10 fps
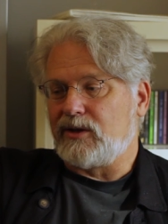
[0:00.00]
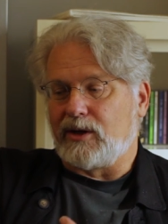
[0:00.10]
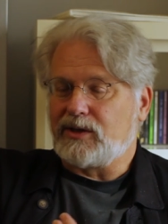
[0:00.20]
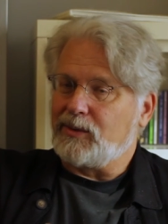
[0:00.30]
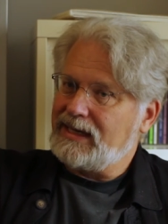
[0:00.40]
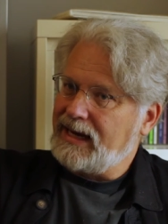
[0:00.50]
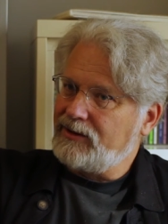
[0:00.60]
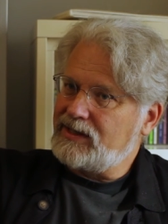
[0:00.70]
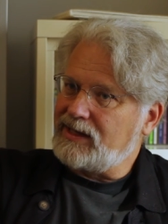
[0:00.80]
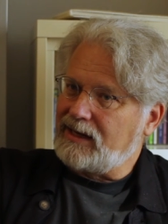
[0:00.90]
also a
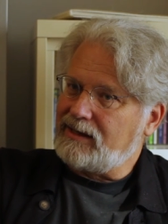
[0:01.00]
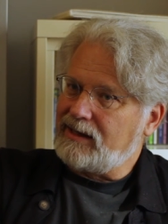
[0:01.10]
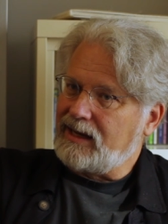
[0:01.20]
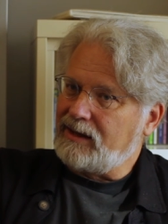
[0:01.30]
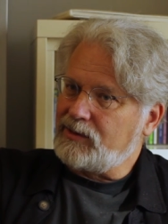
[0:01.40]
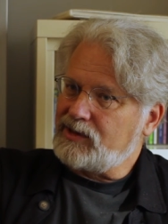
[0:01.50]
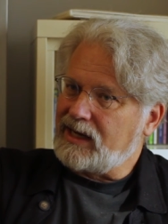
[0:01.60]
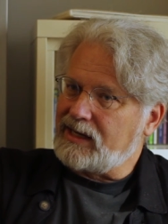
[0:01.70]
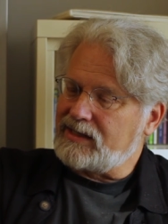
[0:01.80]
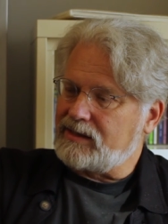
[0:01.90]
downside to that, which
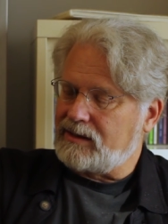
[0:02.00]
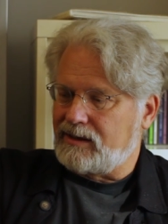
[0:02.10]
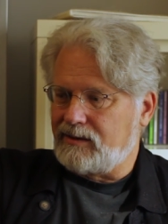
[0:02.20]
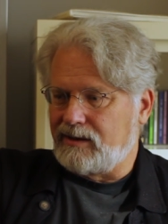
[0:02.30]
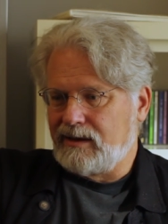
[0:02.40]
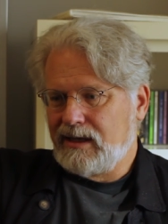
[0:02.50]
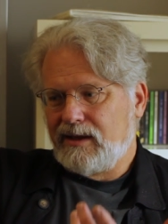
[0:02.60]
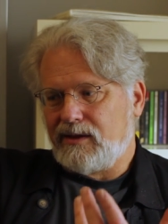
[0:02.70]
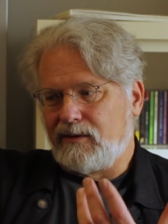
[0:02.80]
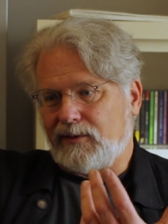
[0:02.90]
as the, the,
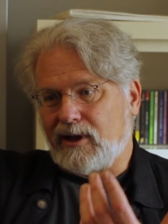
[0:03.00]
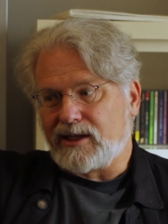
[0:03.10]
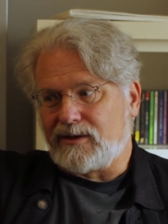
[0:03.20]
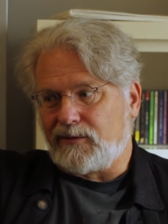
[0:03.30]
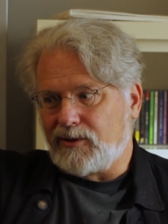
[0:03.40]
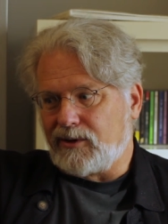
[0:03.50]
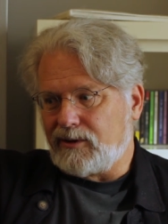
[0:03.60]
the philosopher